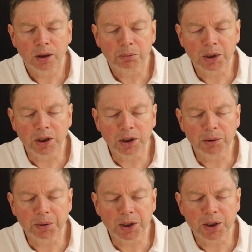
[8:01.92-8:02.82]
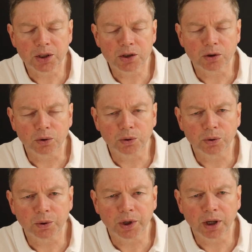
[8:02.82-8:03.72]
Be pleased
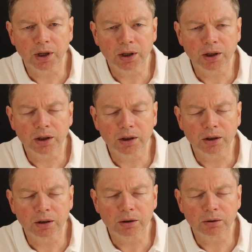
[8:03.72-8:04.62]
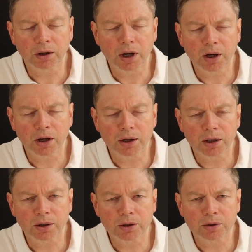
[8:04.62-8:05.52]
to hear
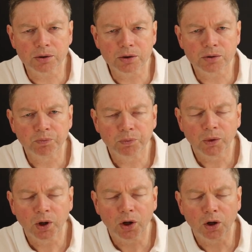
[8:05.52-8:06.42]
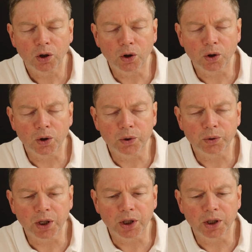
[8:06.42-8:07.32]
us. Lord,
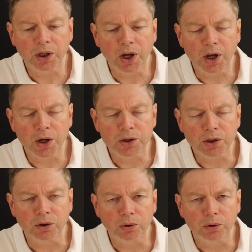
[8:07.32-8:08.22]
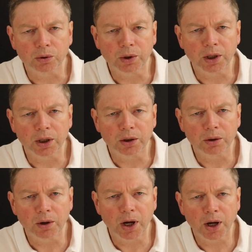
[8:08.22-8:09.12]
we ask you,
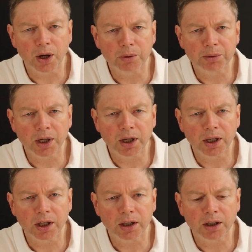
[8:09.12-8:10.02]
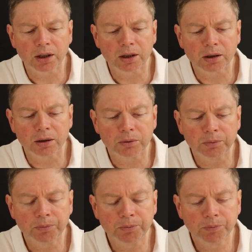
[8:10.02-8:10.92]
hear our prayer.